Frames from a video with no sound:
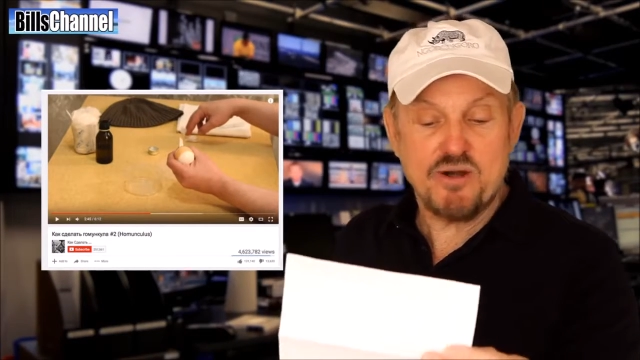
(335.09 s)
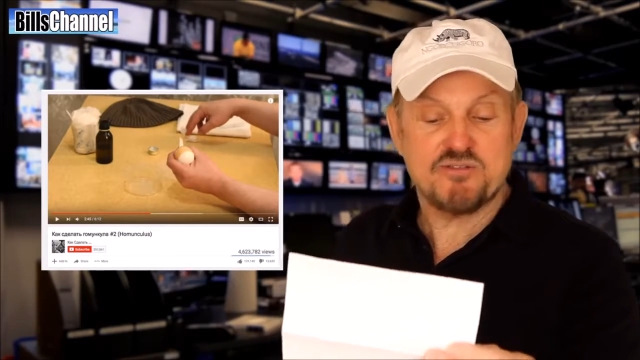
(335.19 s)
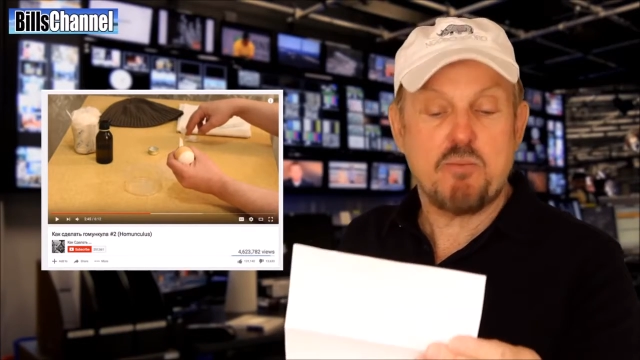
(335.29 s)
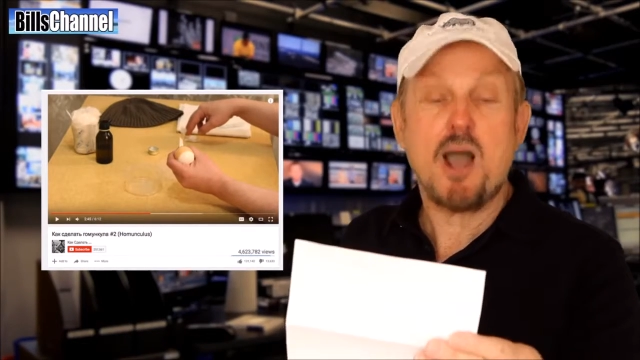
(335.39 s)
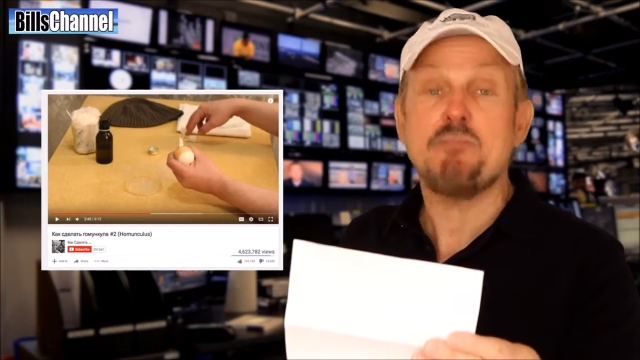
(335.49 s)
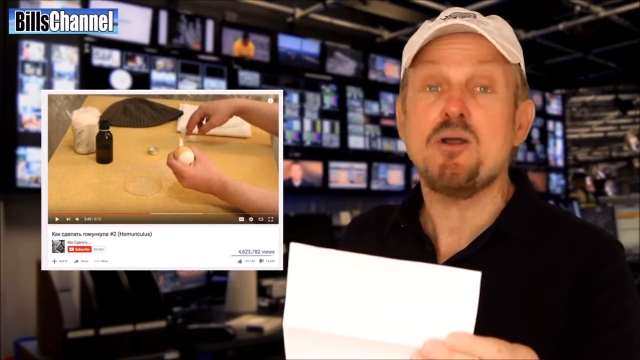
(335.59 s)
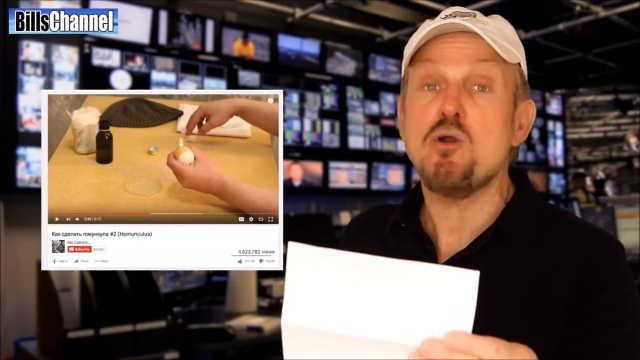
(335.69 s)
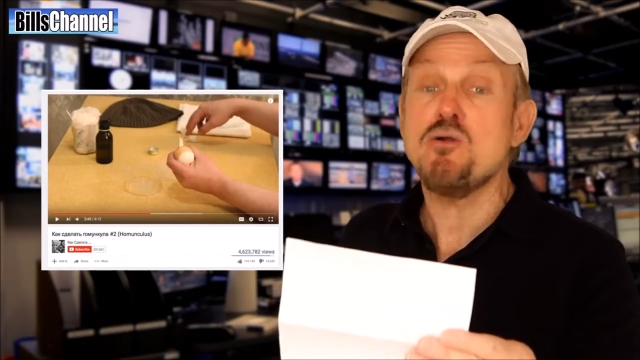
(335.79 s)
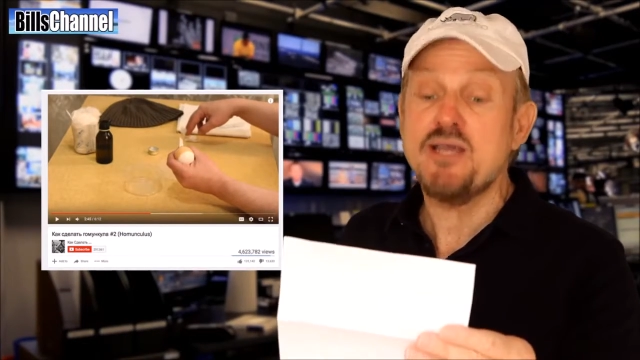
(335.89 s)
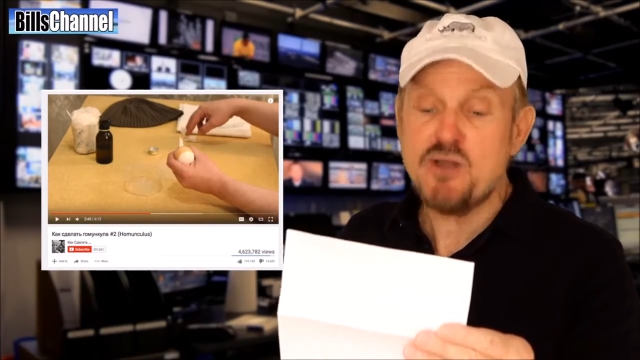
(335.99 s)
is
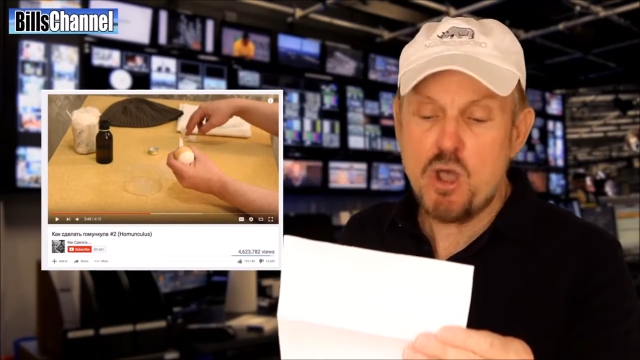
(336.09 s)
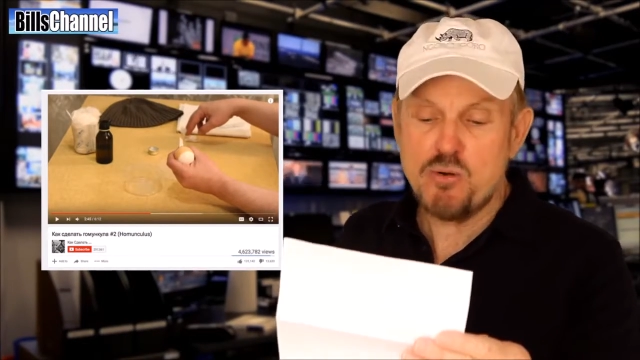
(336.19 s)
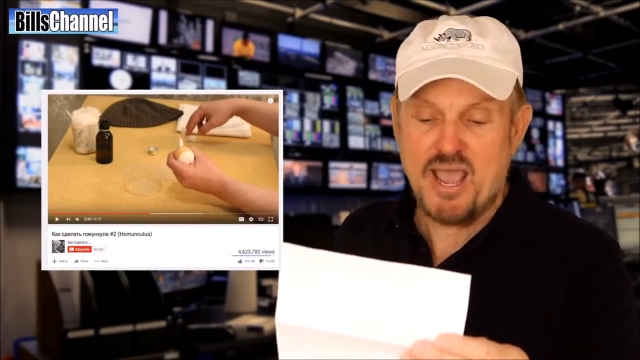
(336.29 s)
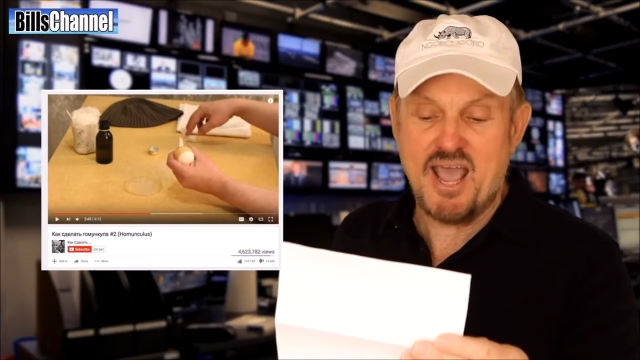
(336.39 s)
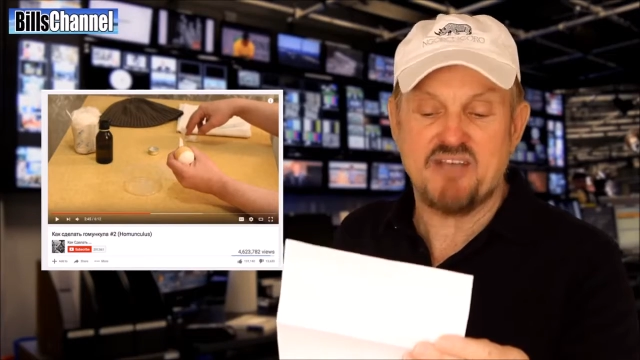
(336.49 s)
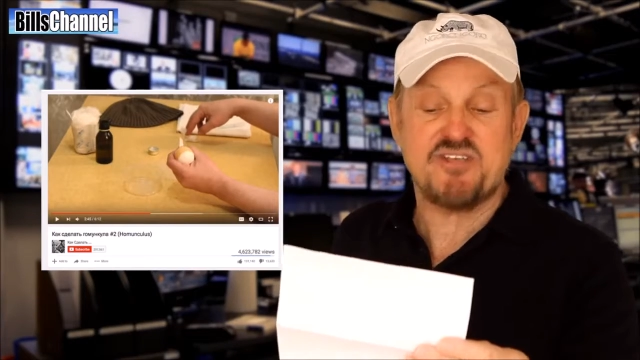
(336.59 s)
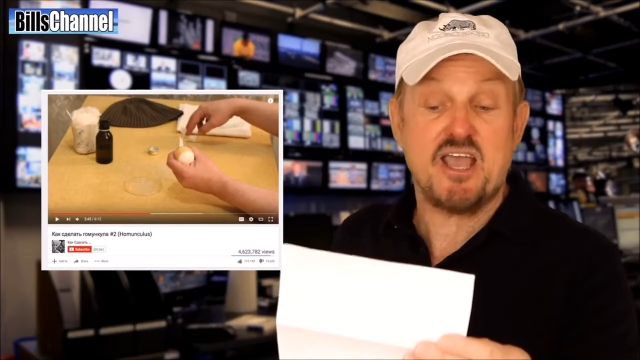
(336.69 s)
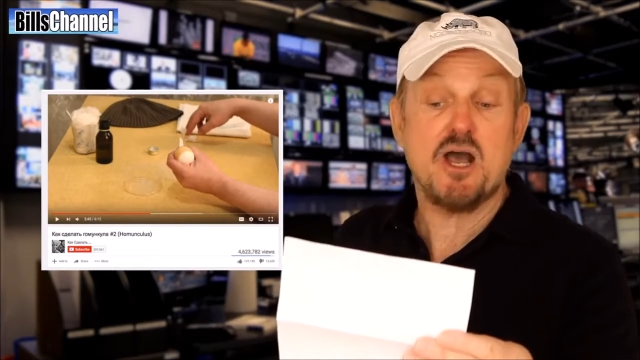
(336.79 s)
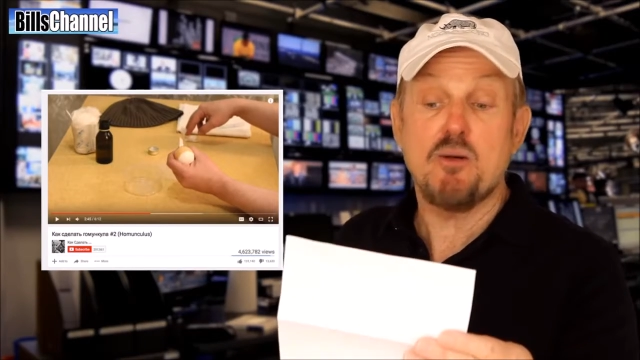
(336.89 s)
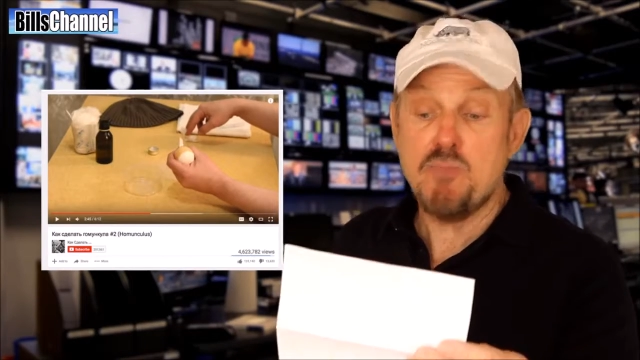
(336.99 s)
popularly known as a
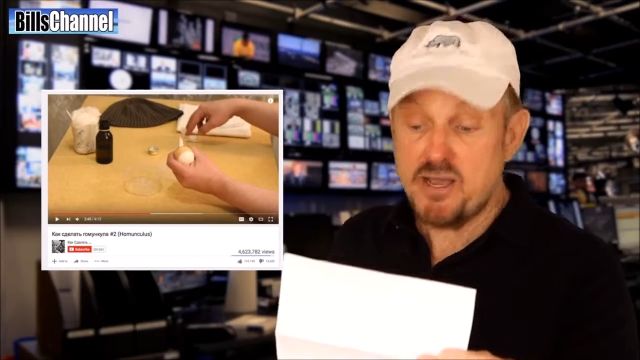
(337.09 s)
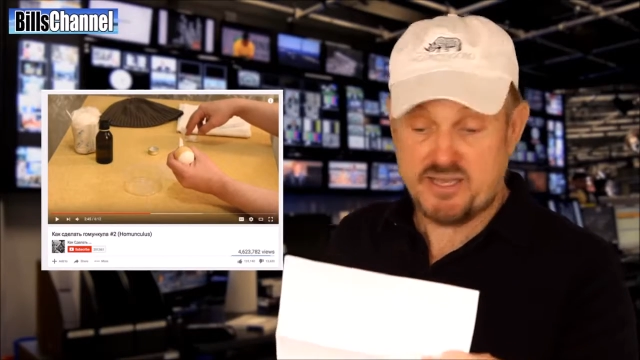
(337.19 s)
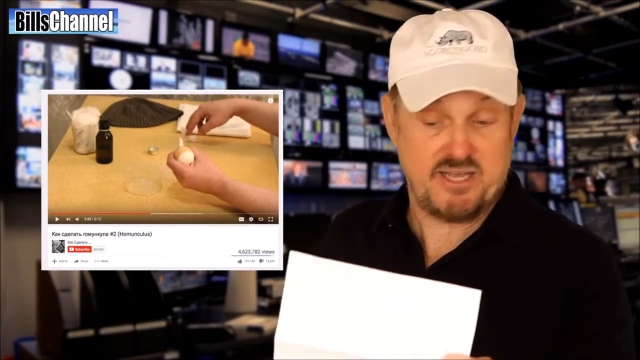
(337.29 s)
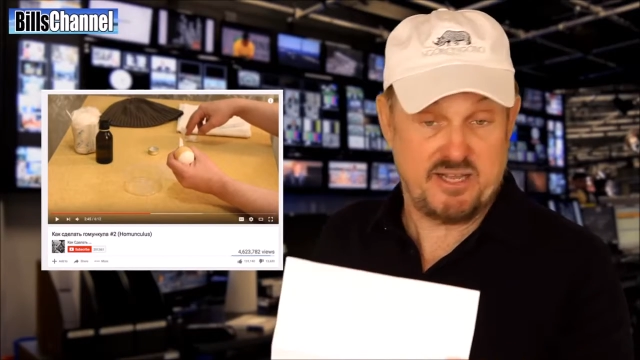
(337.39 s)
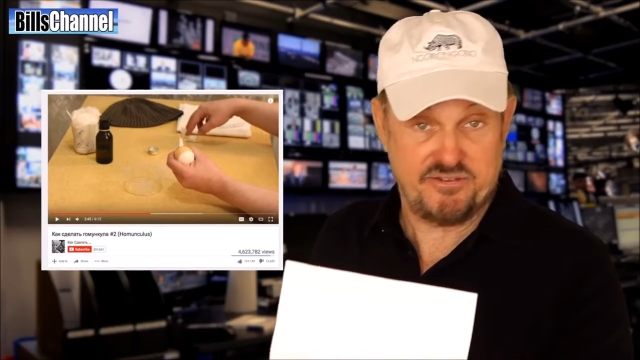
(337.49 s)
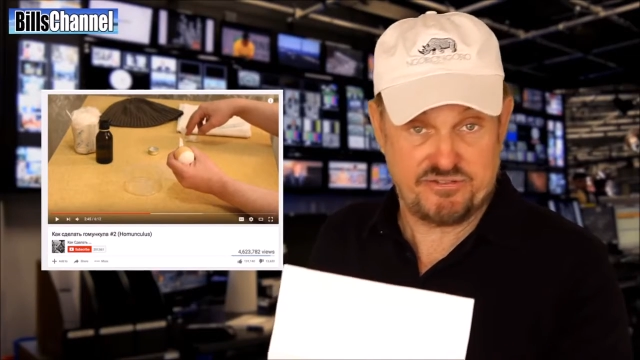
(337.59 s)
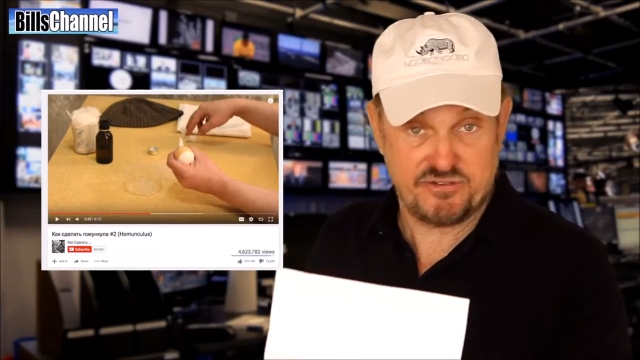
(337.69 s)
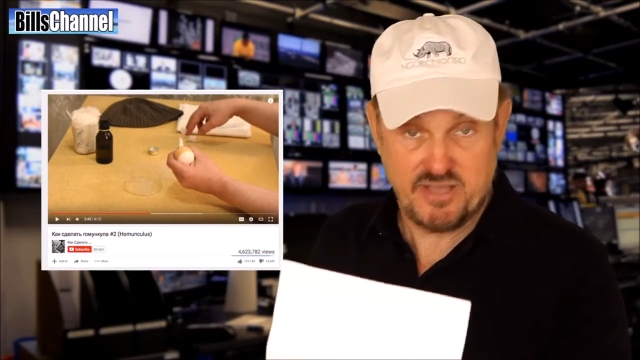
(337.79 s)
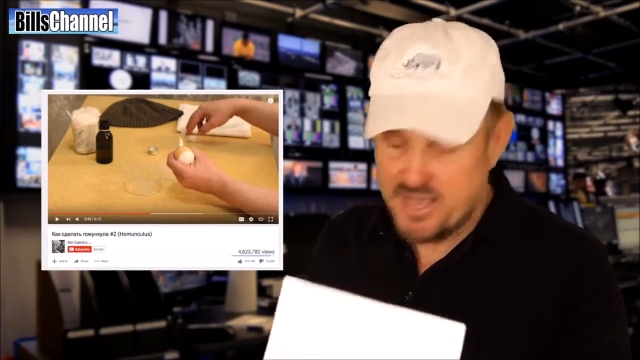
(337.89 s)
homunculus